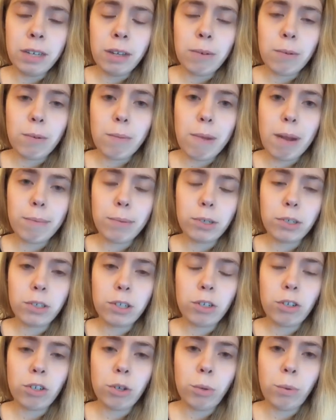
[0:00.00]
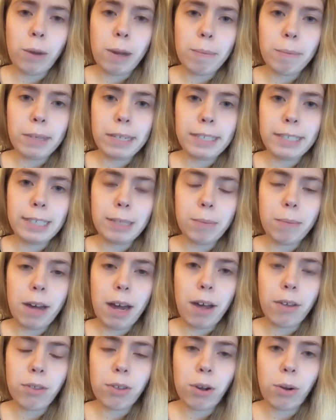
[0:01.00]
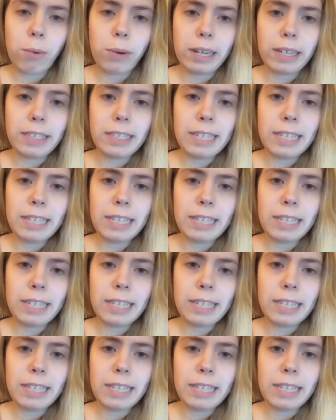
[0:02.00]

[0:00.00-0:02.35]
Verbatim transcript: Remember to do what Miss Lamoth always